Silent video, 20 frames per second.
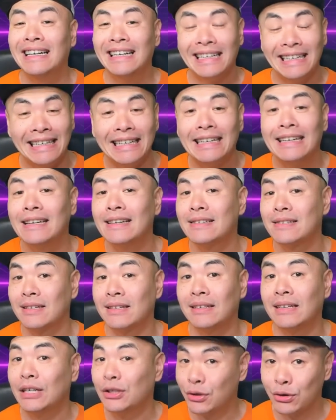is
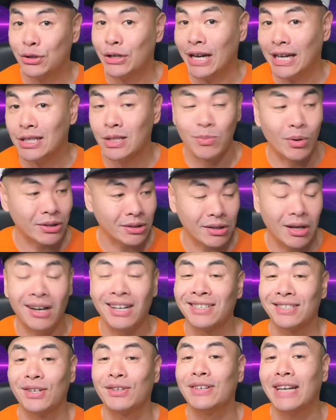interchangeable as long
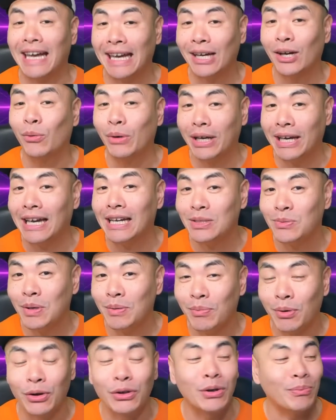as they're an AoE HP
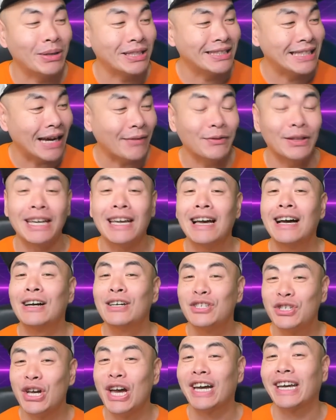burner. But definitely
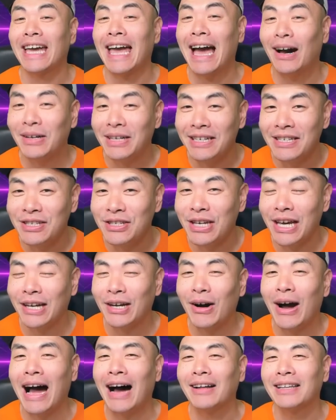check out his
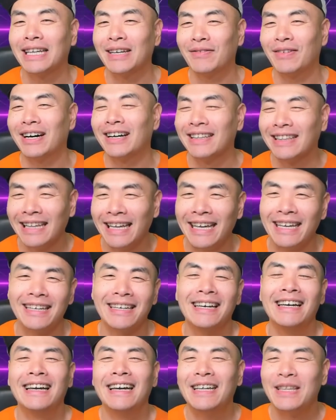channel. I'll leave a link
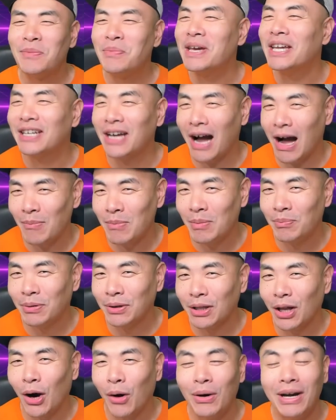in the pinned comment
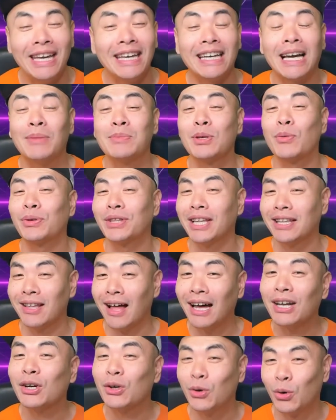below. He comes up with a
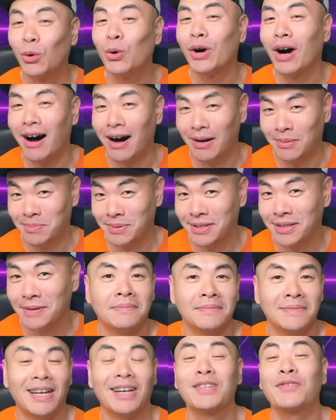lot of cool comps.
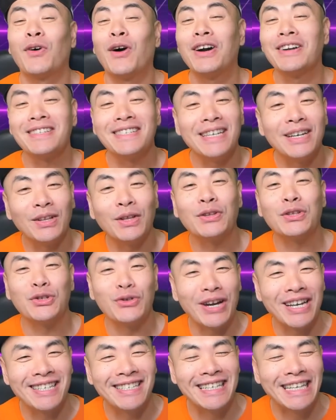Now as far as Syl of the
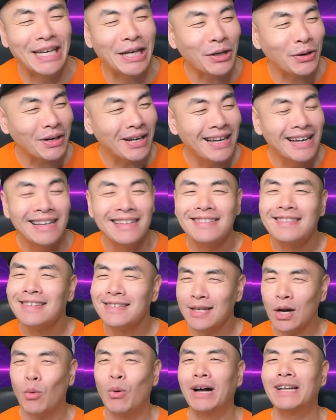Drake's gear,
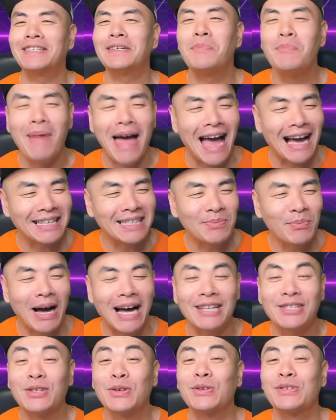since I wanted to
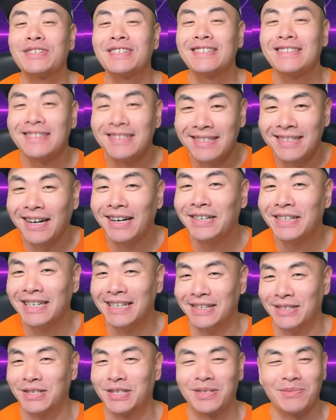maximize her
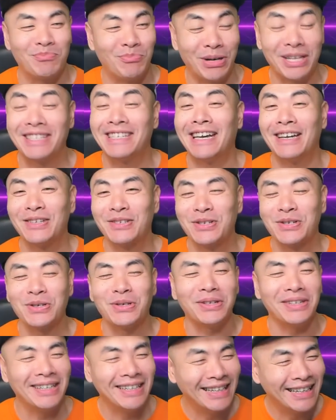stunnage potential,